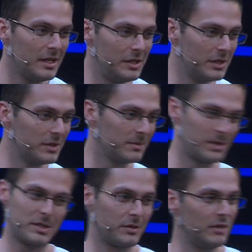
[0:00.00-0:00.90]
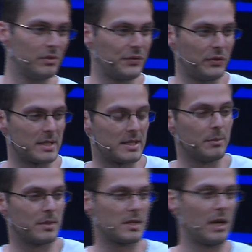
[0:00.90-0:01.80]
Here, just to give you a few
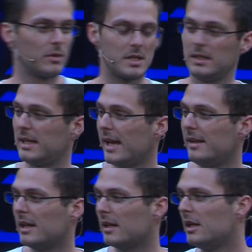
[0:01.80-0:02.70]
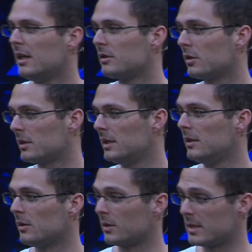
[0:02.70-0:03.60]
examples, I was in Kenya
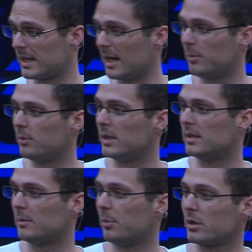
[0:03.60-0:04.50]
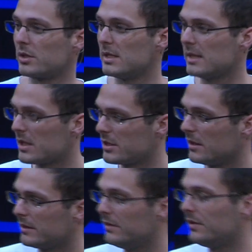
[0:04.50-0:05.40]
talking on Skype with the Portuguese
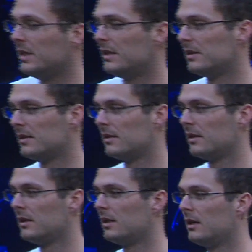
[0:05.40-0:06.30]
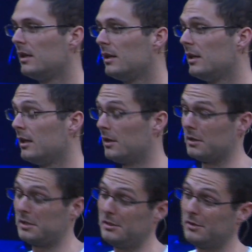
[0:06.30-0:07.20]
national TV.
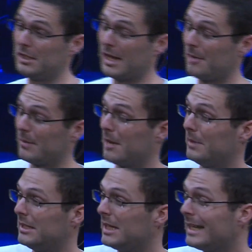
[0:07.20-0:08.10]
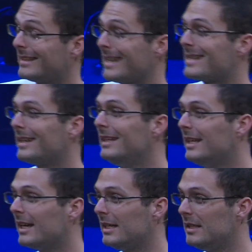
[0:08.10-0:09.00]
Here I'm in
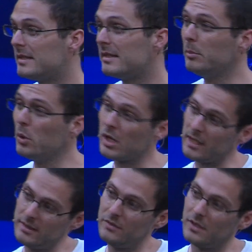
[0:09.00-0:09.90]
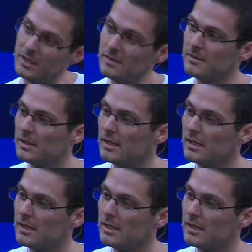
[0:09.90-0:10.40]
Tanzania, in Sibuka TV,